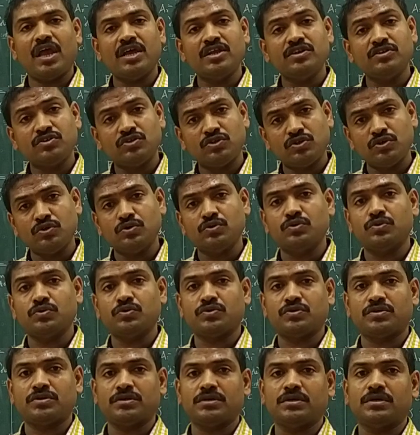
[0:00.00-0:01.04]

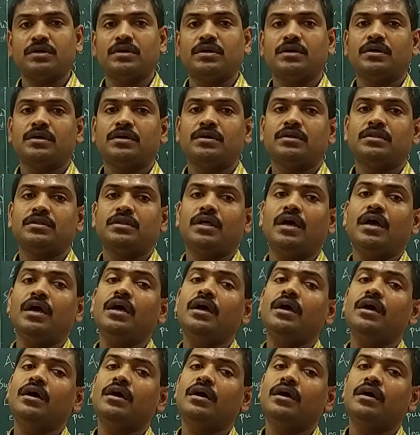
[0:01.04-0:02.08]
ensures the
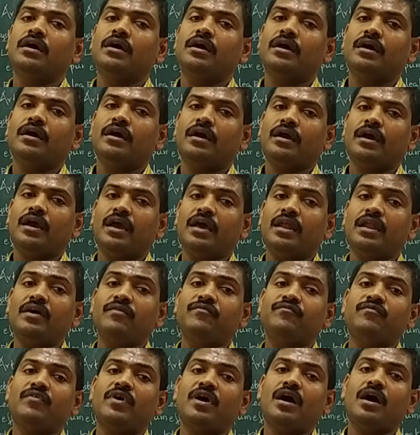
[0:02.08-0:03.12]

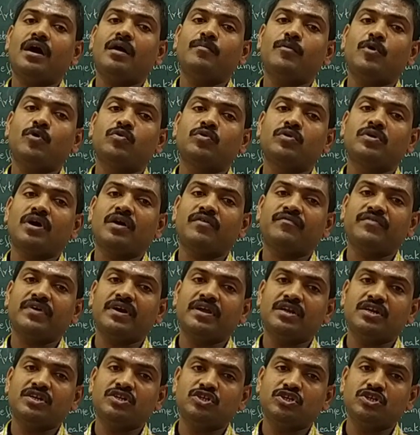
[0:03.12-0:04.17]
enough amount of
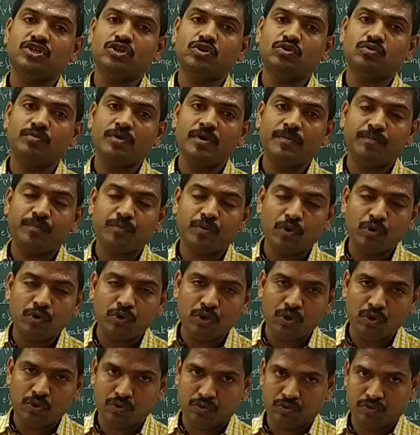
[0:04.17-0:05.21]
energy to be
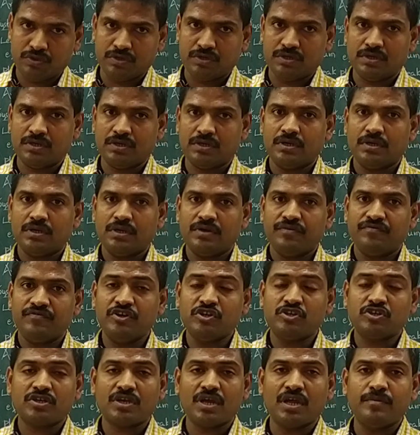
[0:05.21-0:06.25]
produced,
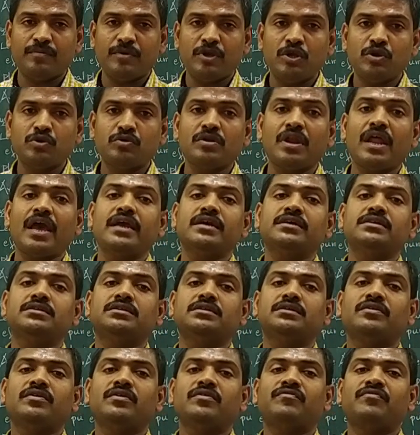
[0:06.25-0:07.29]
which can be
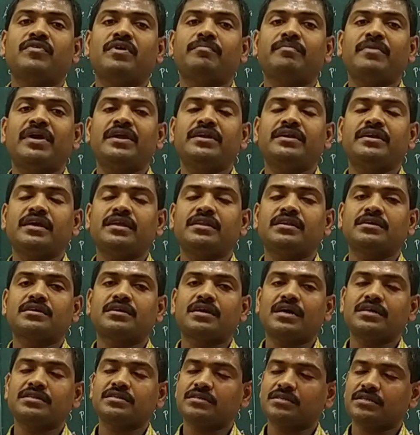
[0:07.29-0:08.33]
utilized for maintaining
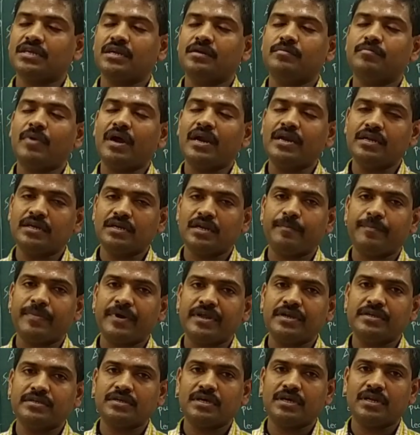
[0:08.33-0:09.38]
constant body
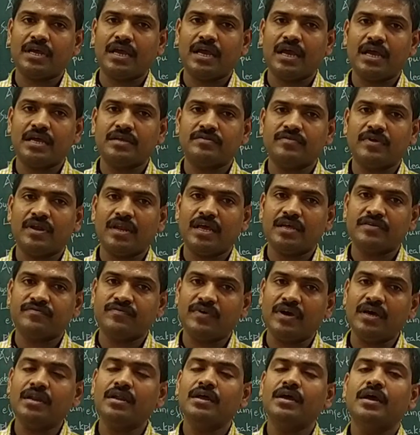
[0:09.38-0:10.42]
temperature as well as
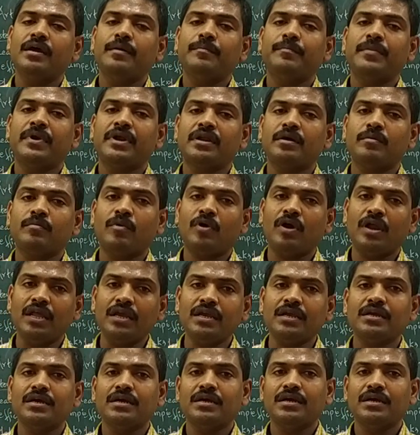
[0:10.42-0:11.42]
for metabolic